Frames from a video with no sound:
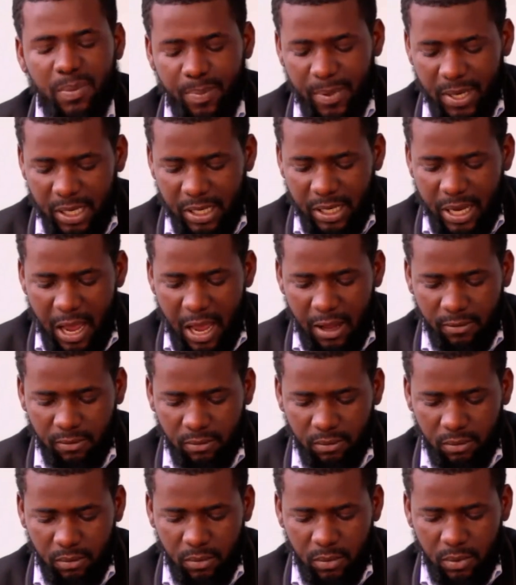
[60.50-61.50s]
the economy,
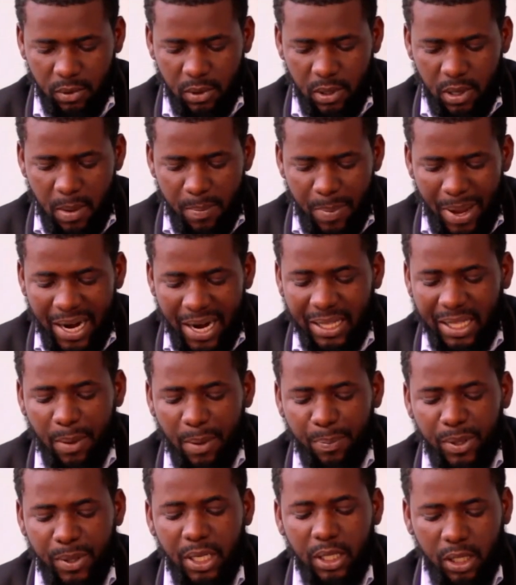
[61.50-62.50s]
and
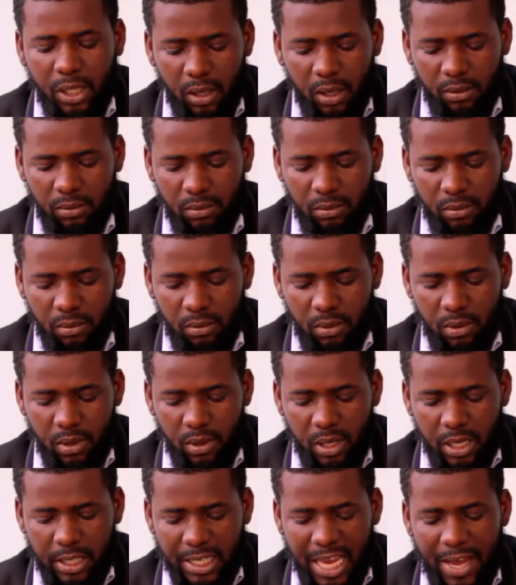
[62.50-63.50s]
soon
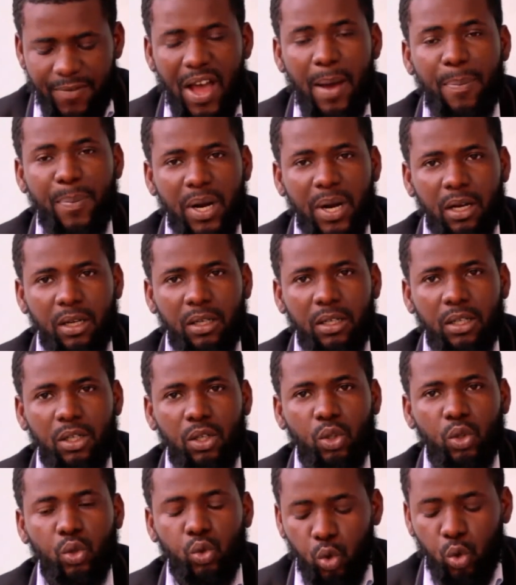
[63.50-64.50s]
they will control the
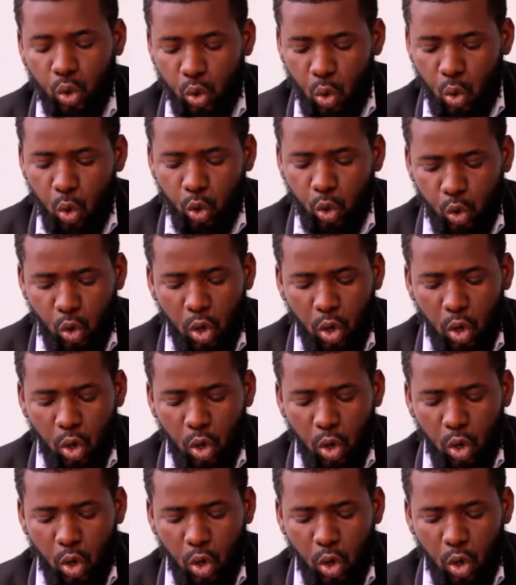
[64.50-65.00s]
politics.